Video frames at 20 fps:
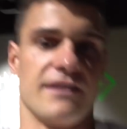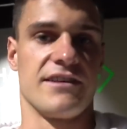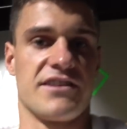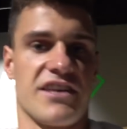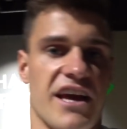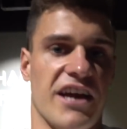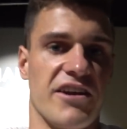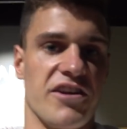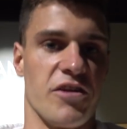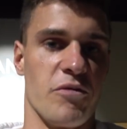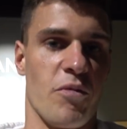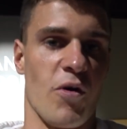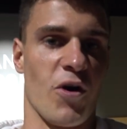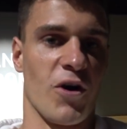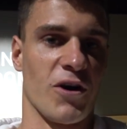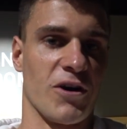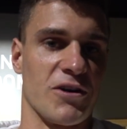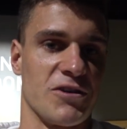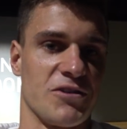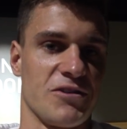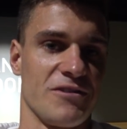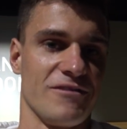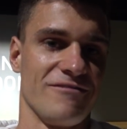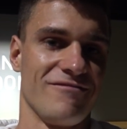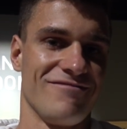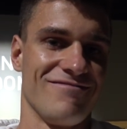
Let's get to the burgers.